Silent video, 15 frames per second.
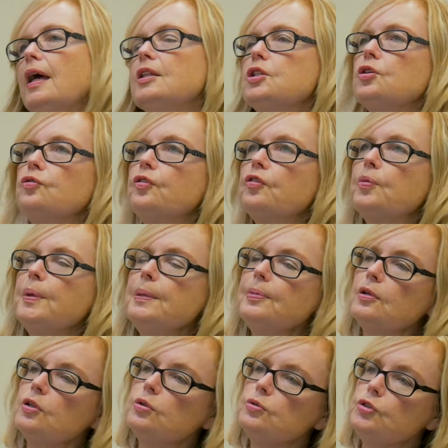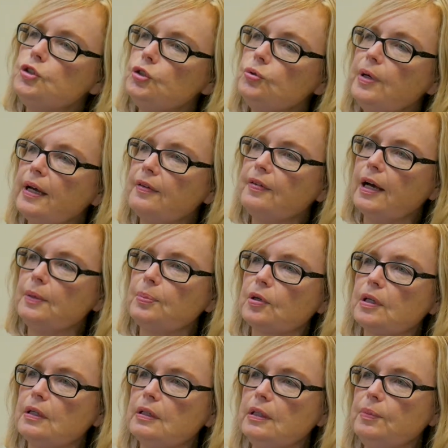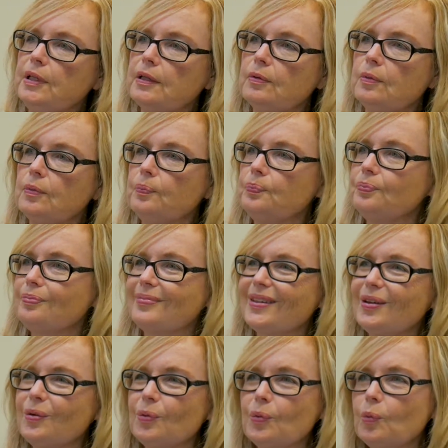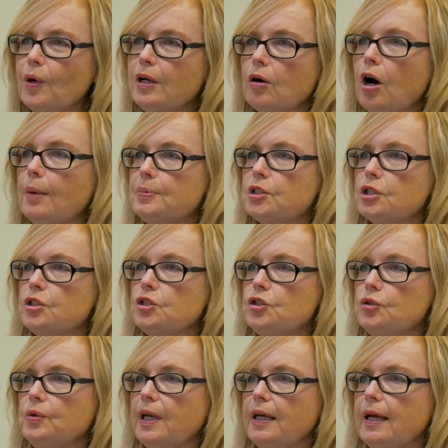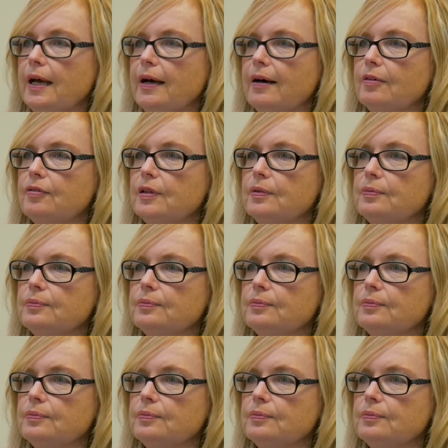And so for people who do have hyperkalemia, what options do they have?